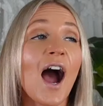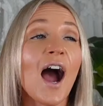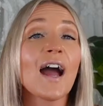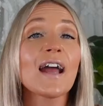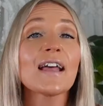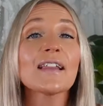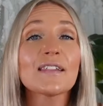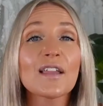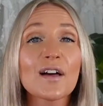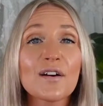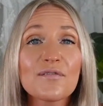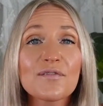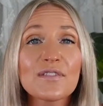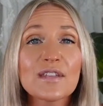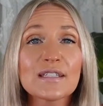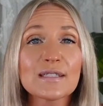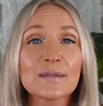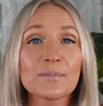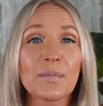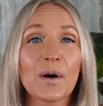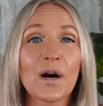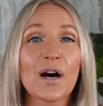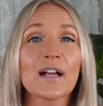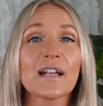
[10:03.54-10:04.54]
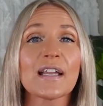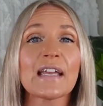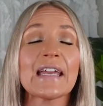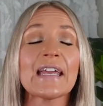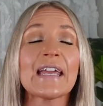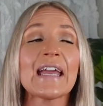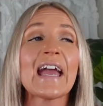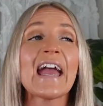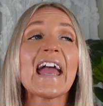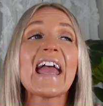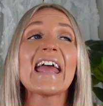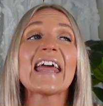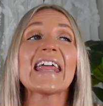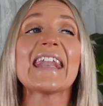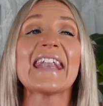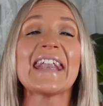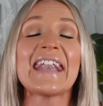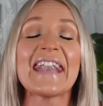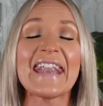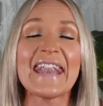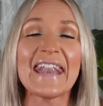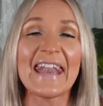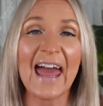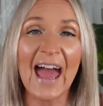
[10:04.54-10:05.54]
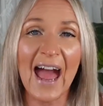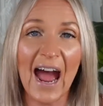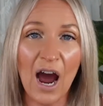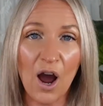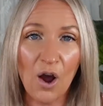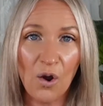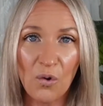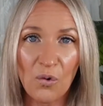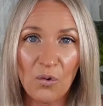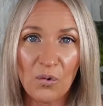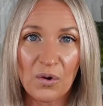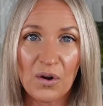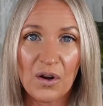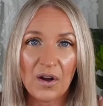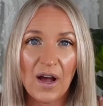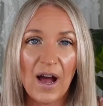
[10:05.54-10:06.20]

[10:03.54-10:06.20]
I love this body now.